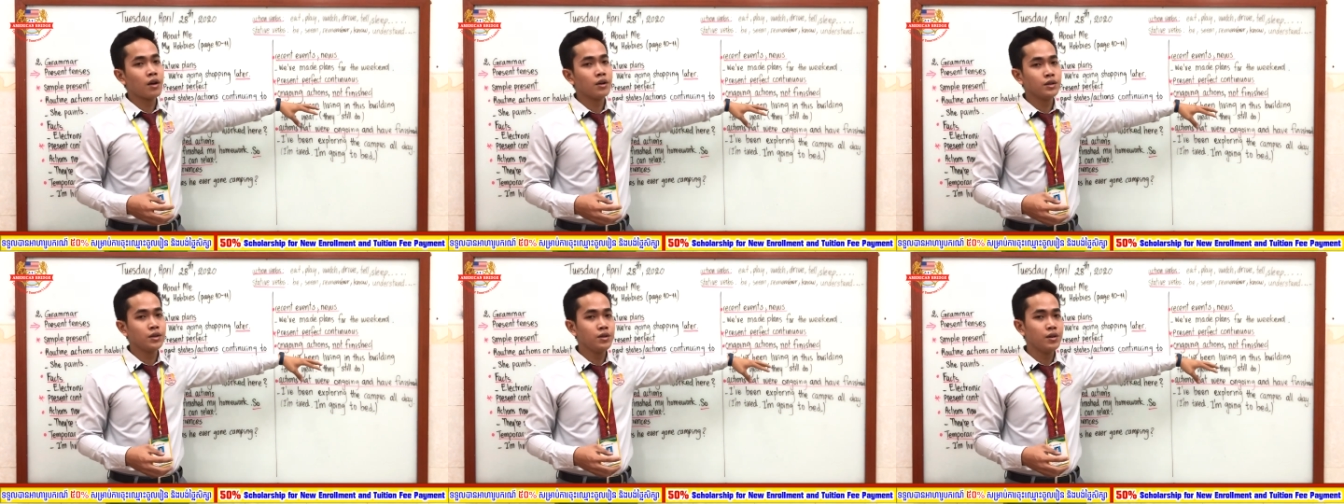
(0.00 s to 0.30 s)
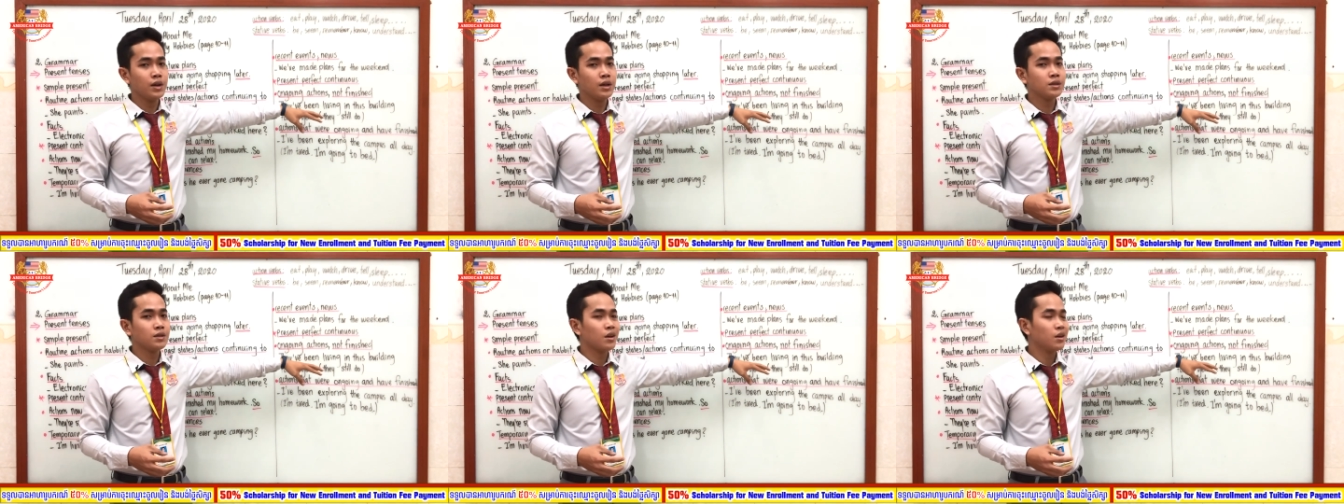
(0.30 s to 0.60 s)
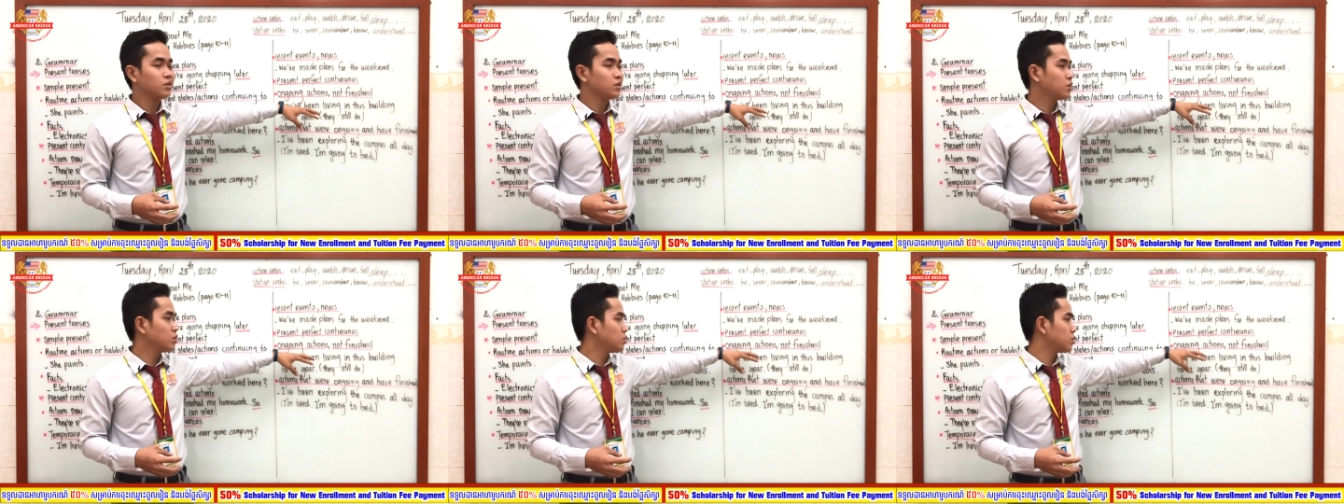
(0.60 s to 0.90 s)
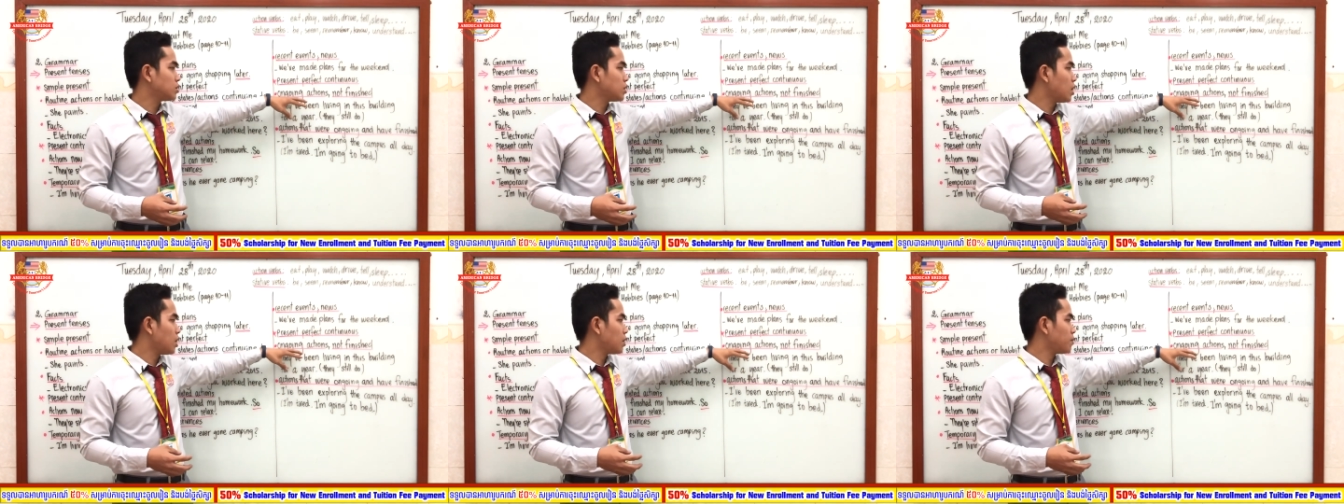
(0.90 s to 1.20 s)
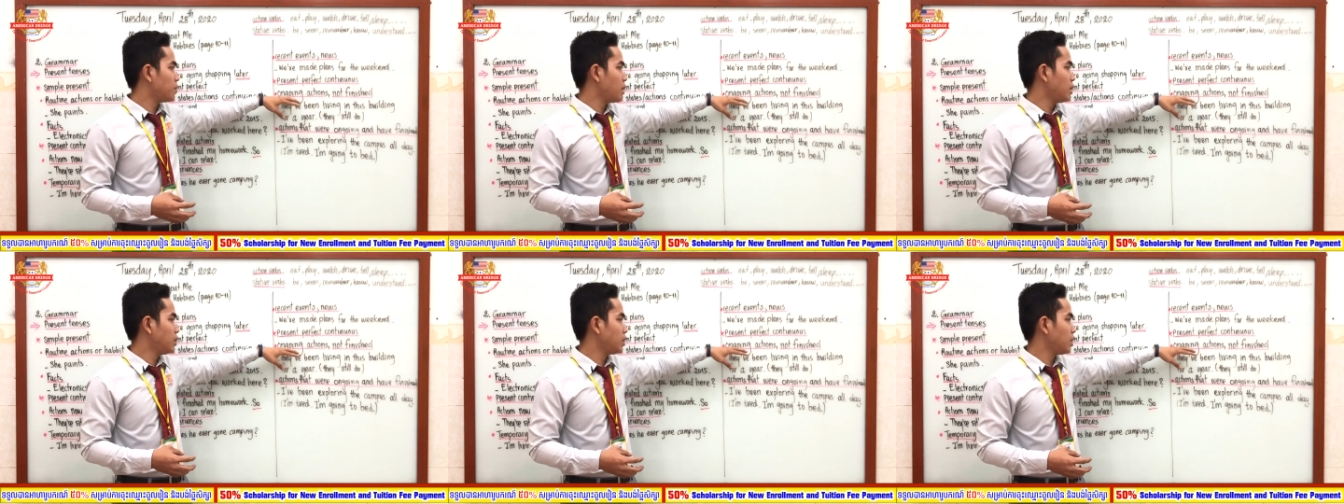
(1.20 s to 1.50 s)
continuous also to talk
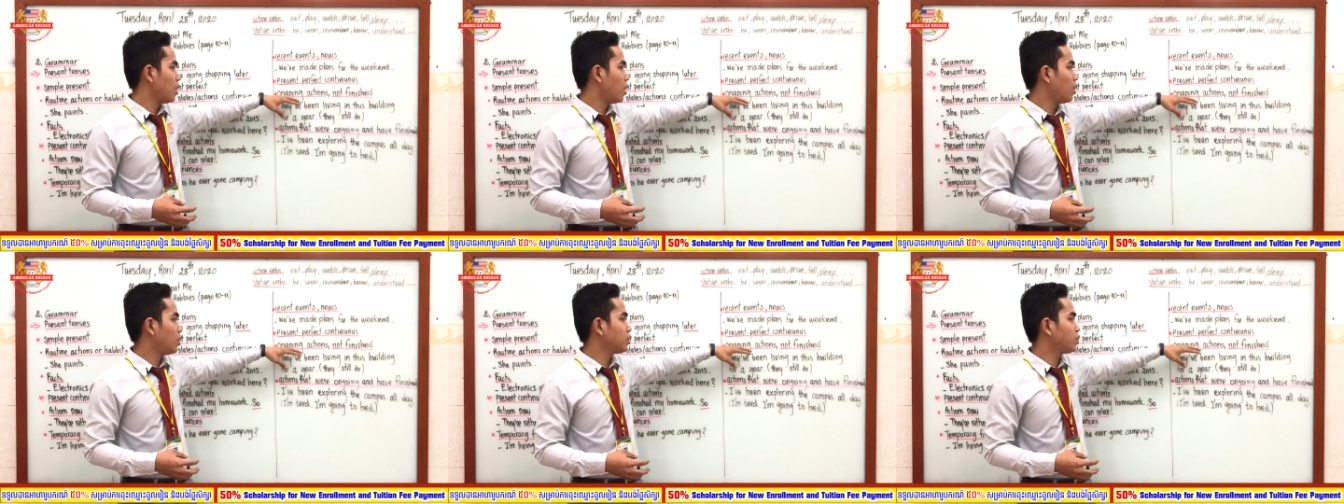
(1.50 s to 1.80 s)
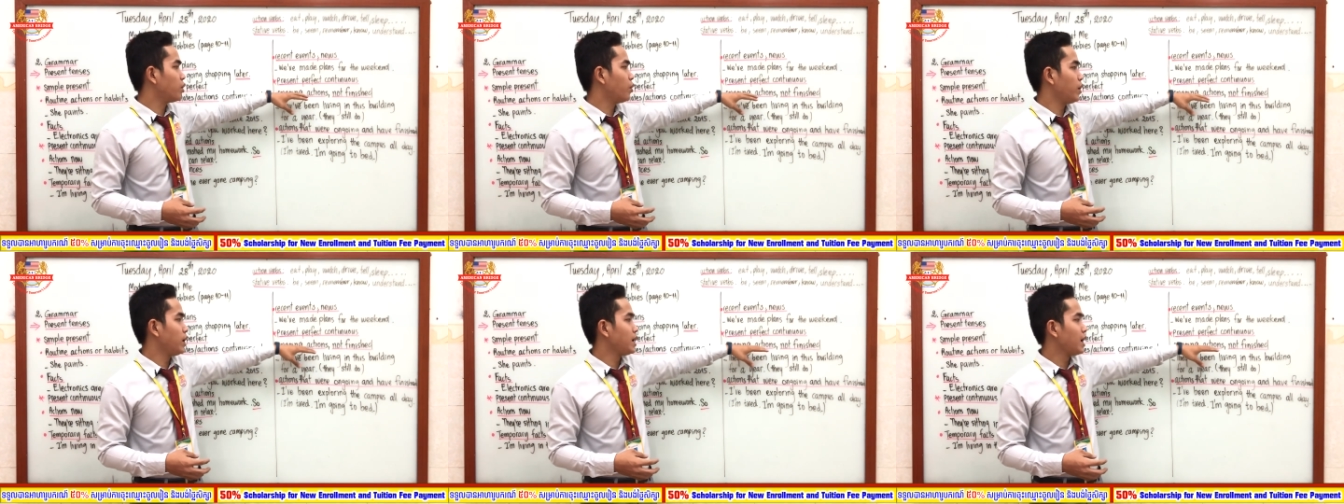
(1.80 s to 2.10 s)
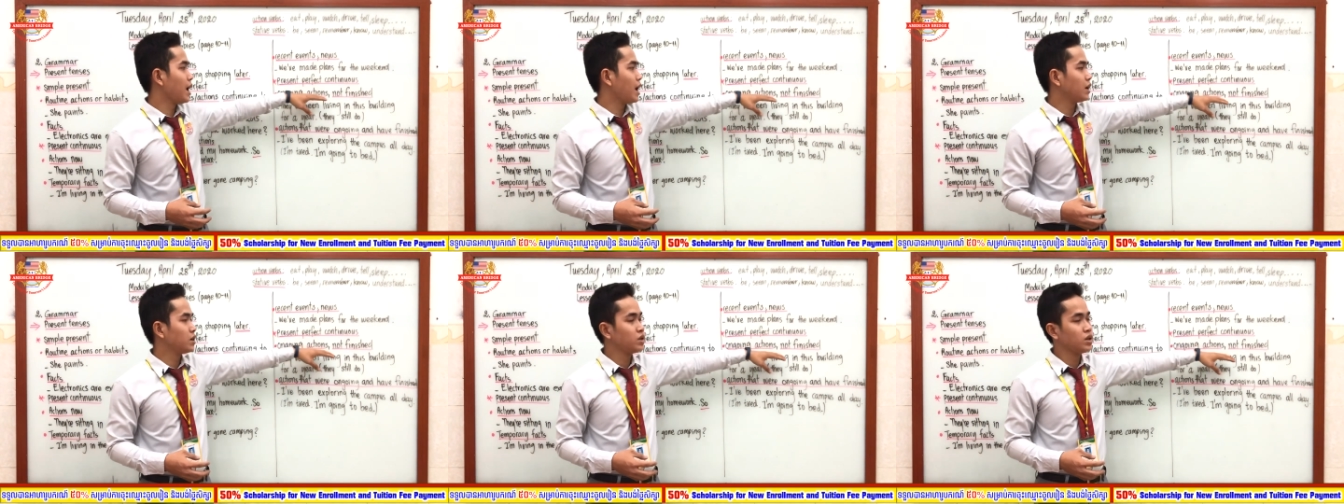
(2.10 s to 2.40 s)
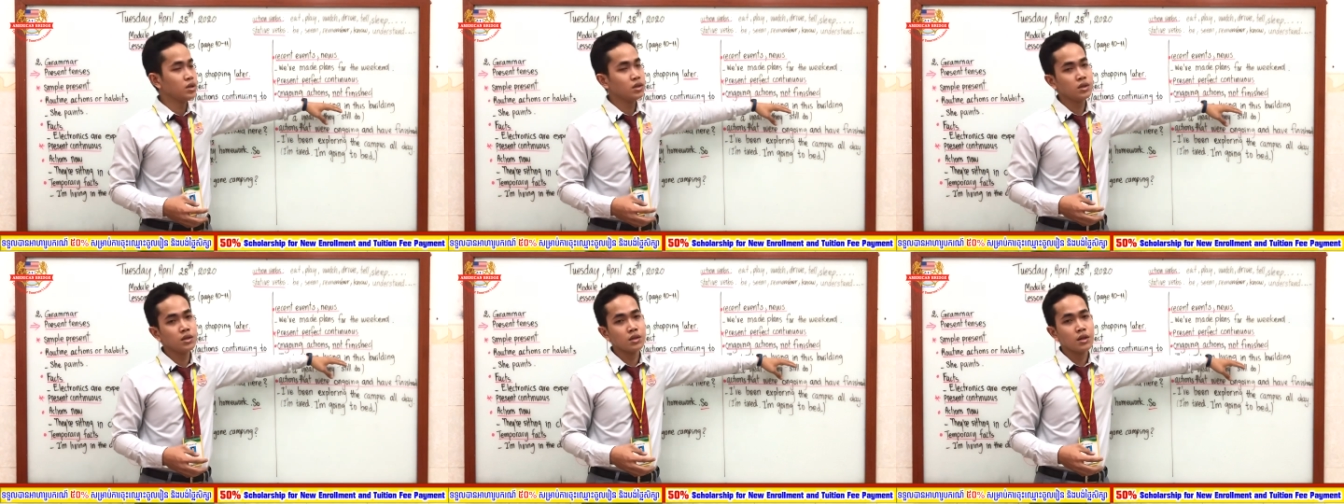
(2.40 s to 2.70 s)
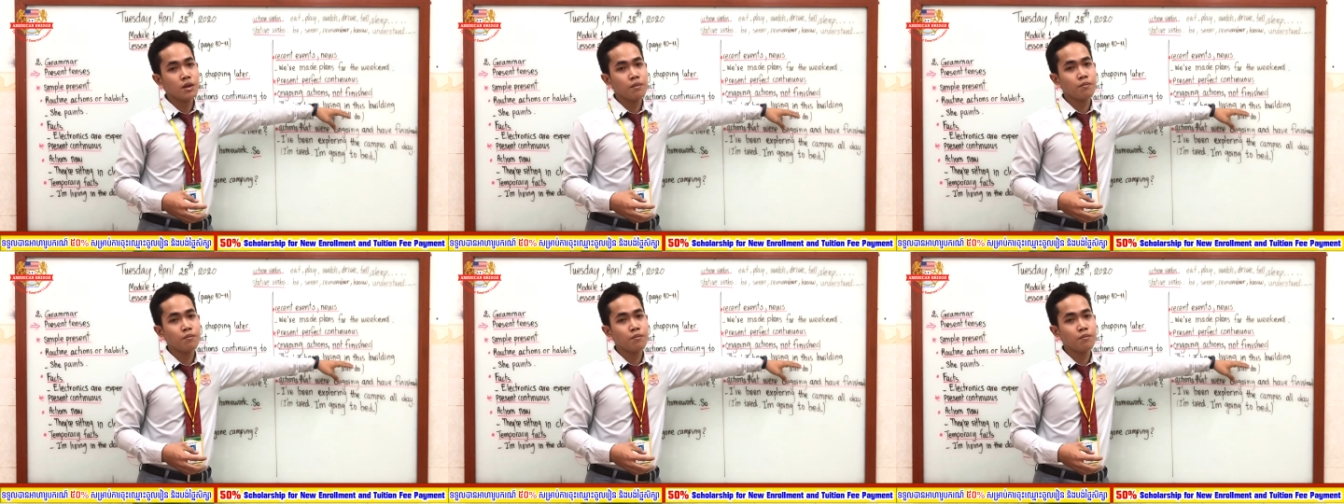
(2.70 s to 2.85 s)
about the ongoing actions,